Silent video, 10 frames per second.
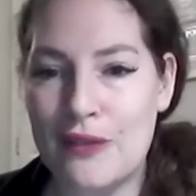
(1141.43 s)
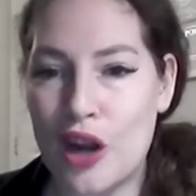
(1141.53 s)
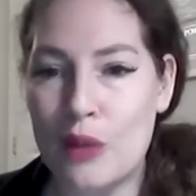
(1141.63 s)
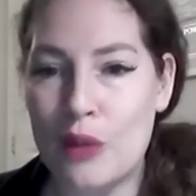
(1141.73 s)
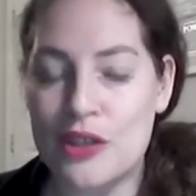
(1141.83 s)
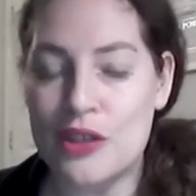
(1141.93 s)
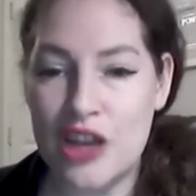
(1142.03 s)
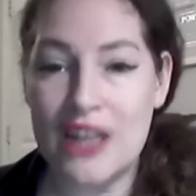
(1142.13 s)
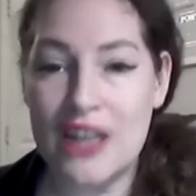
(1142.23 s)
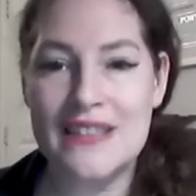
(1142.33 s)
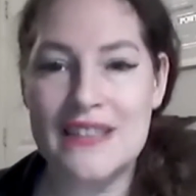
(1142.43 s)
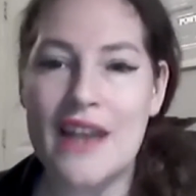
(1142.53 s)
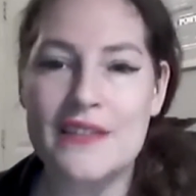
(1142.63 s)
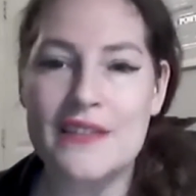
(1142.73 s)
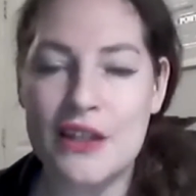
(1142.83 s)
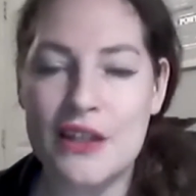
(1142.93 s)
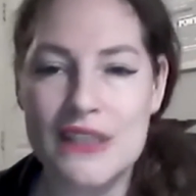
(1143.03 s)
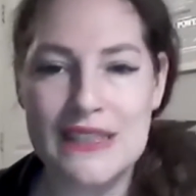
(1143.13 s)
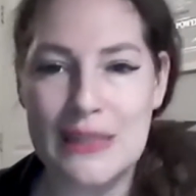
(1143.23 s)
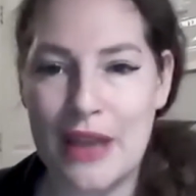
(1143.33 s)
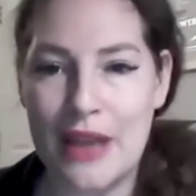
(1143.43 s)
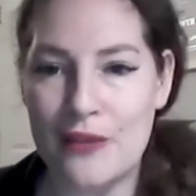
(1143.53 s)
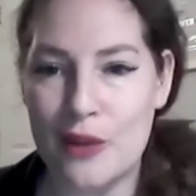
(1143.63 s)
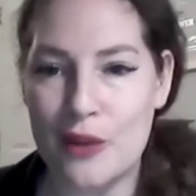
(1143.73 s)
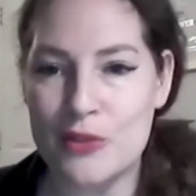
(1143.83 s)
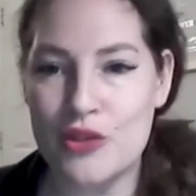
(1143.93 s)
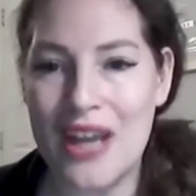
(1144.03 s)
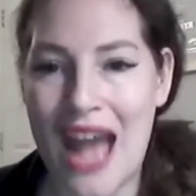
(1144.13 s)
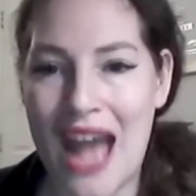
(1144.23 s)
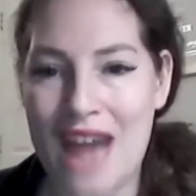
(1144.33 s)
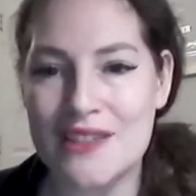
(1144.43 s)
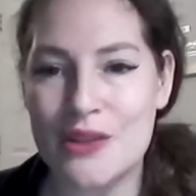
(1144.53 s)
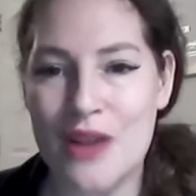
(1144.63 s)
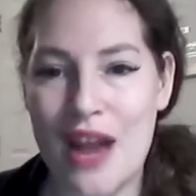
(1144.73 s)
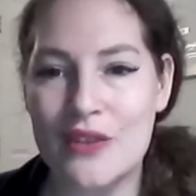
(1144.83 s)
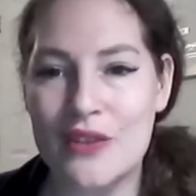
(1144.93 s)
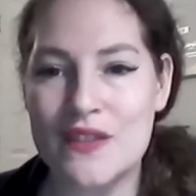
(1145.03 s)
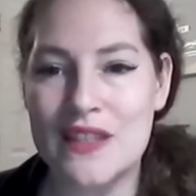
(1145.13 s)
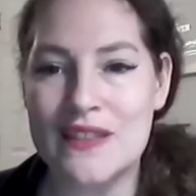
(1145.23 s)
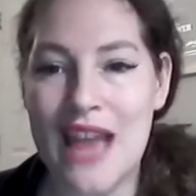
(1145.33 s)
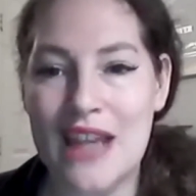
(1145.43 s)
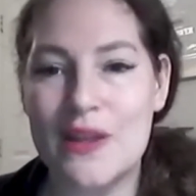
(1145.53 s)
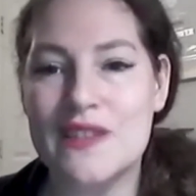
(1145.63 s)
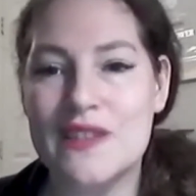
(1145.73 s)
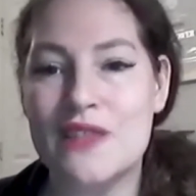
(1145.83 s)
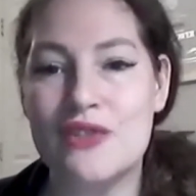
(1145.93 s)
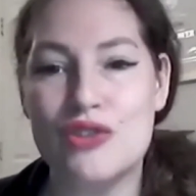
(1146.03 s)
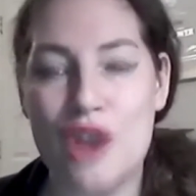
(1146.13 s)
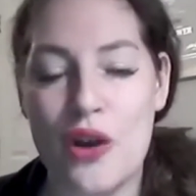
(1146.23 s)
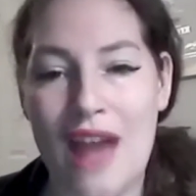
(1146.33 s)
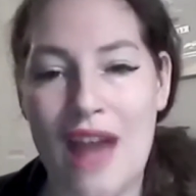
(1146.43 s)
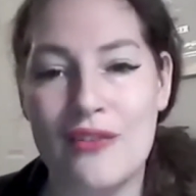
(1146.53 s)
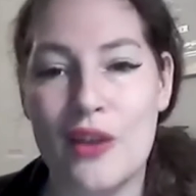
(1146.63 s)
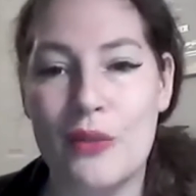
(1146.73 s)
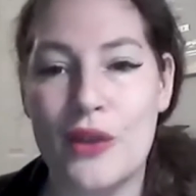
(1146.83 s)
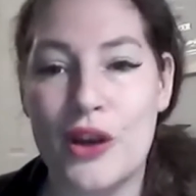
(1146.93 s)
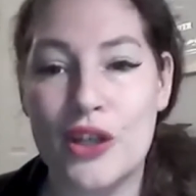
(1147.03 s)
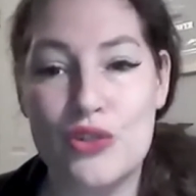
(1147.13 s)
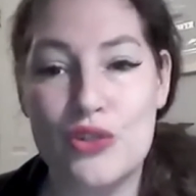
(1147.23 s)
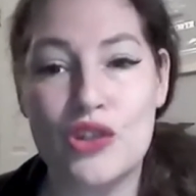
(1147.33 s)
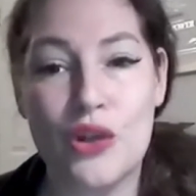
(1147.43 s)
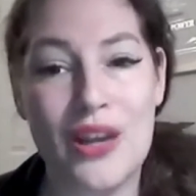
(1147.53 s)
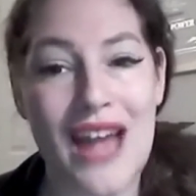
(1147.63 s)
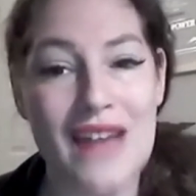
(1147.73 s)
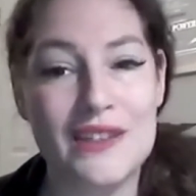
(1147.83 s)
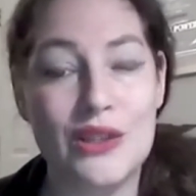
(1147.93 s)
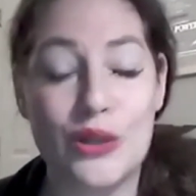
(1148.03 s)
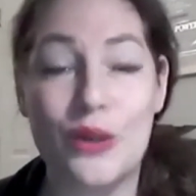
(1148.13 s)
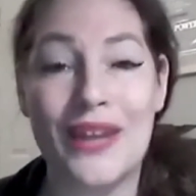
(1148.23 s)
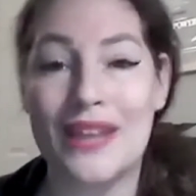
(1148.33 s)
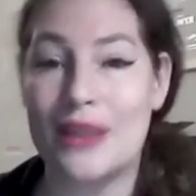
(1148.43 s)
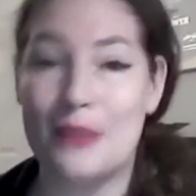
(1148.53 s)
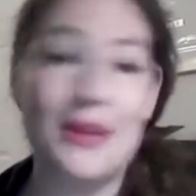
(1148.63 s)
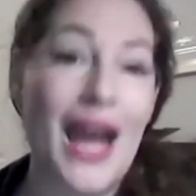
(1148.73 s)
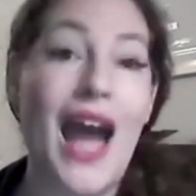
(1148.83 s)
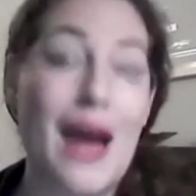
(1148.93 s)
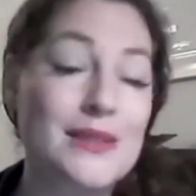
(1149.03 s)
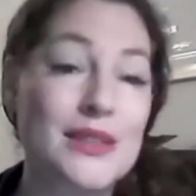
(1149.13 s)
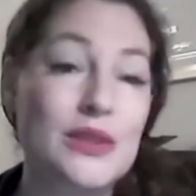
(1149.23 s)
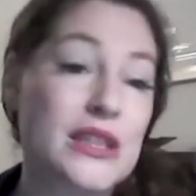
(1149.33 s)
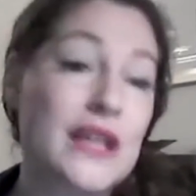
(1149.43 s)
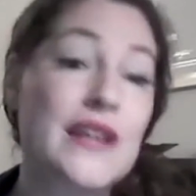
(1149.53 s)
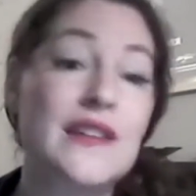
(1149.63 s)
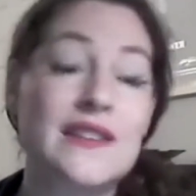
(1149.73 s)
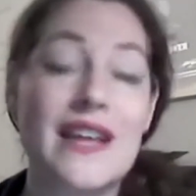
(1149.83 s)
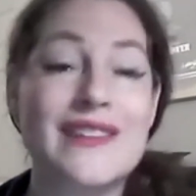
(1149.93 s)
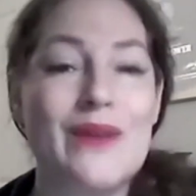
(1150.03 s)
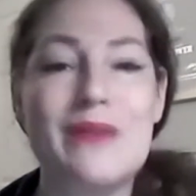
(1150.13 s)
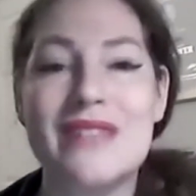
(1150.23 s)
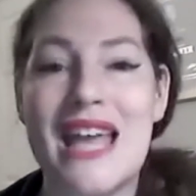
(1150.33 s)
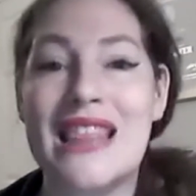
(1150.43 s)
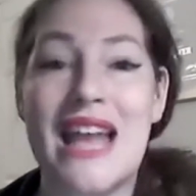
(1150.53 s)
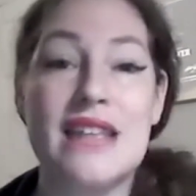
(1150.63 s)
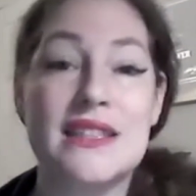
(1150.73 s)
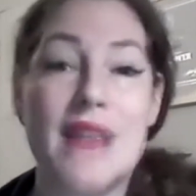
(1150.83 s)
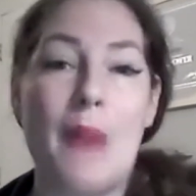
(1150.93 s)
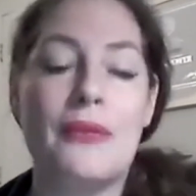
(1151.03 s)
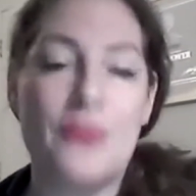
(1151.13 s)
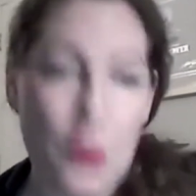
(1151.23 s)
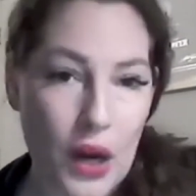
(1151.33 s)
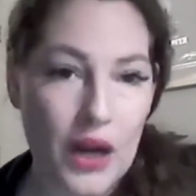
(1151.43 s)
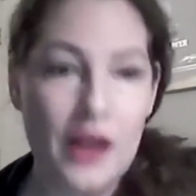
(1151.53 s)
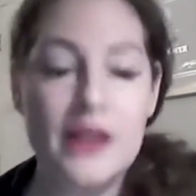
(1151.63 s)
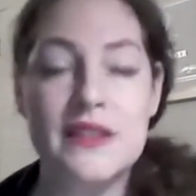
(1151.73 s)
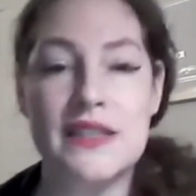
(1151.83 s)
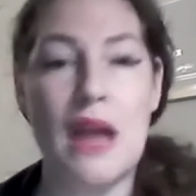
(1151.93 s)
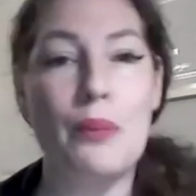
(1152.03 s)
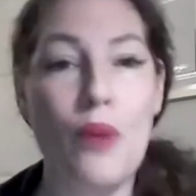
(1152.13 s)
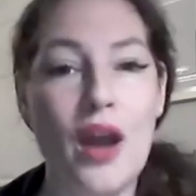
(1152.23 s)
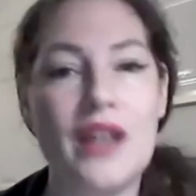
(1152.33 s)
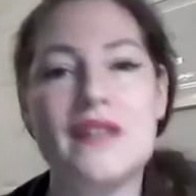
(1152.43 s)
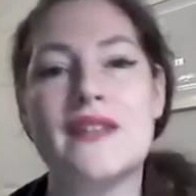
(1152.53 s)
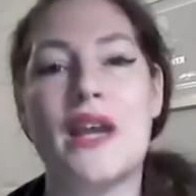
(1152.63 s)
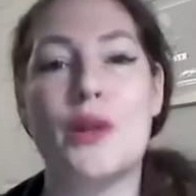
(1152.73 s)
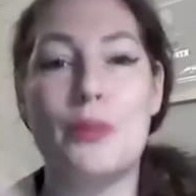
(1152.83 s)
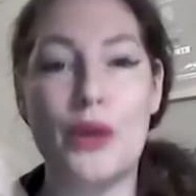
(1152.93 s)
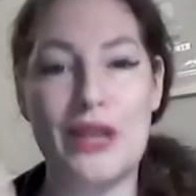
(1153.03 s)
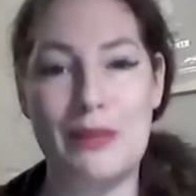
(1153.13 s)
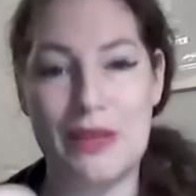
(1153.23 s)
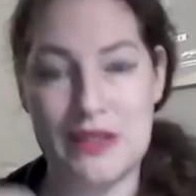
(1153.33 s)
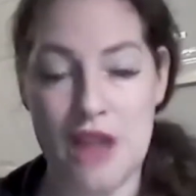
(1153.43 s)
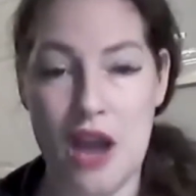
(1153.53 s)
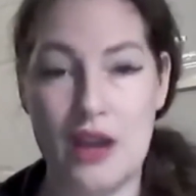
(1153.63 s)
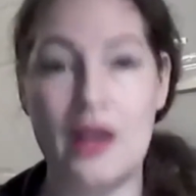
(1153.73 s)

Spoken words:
firm, Jerry says, a good CPA firm is going to ask you to have those things anyways, and if you don't have them, they're usually going to ask you to go get them. Yeah, absolutely. So that's why I'm saying that's step 4. Step 1 is get your bookkeeping done.